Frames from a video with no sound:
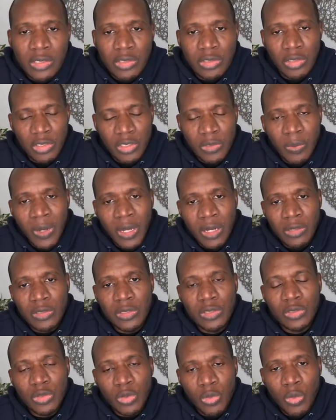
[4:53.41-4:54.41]
your
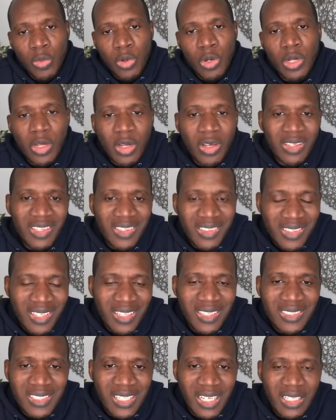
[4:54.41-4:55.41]
spouse to work on the
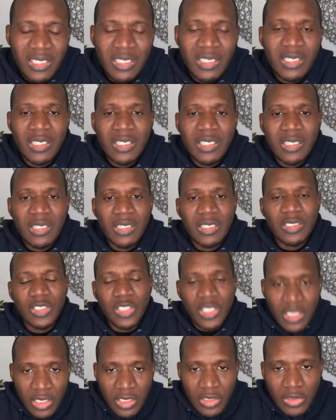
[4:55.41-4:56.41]
things that
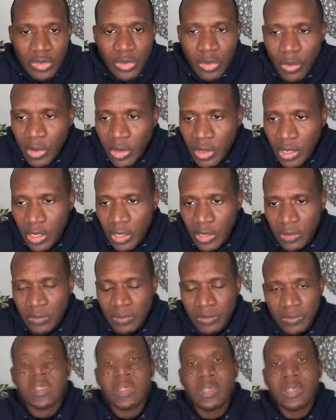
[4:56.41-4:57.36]
she needs to work on.